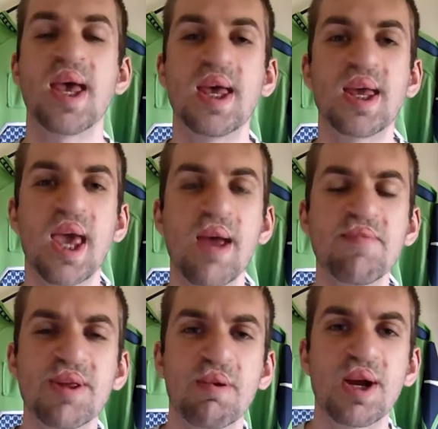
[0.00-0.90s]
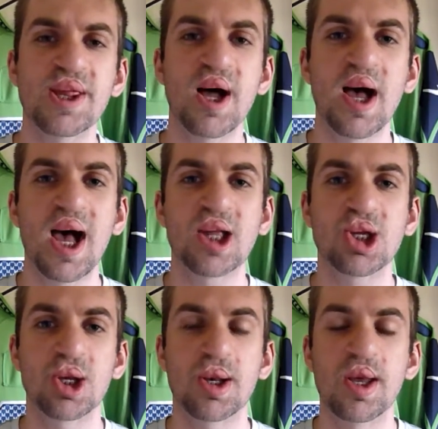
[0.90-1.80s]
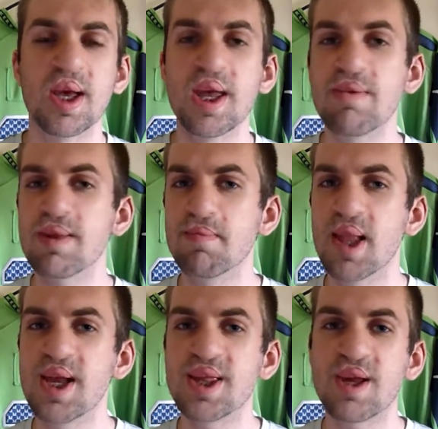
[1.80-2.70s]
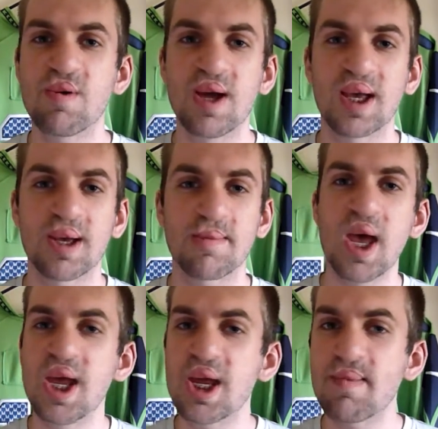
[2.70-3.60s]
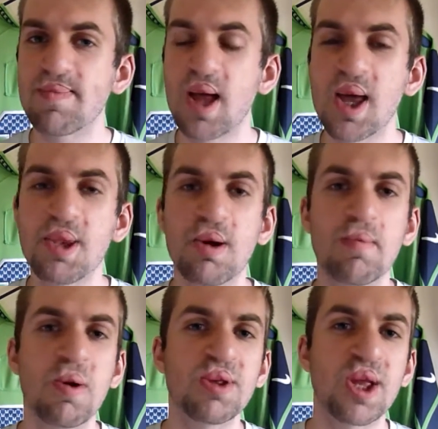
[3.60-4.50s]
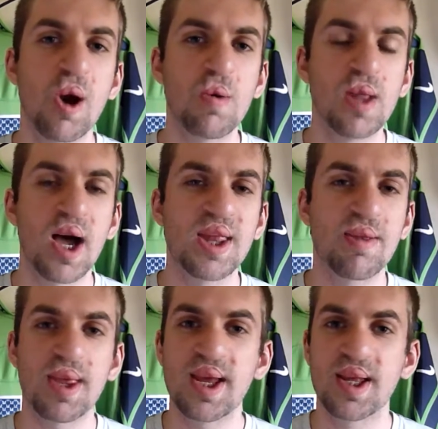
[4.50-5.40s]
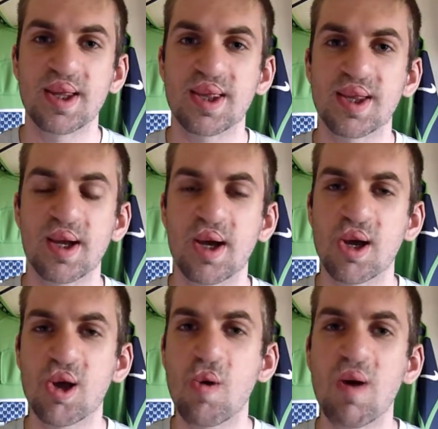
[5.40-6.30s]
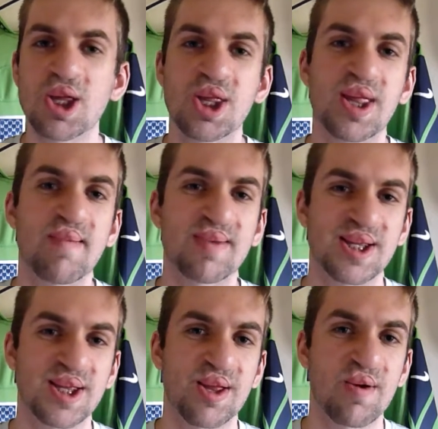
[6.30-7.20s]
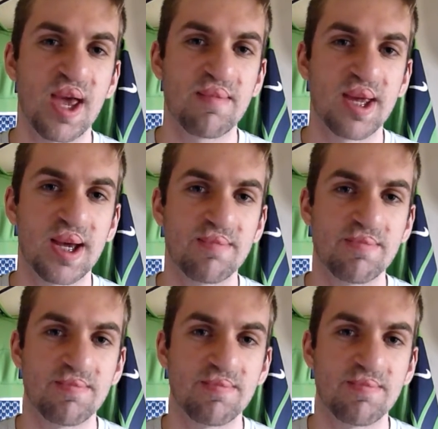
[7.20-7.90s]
In games where he saw action, he was blazing quick. He could fly through opposing O-lines with ease. Go watch his San Francisco game again.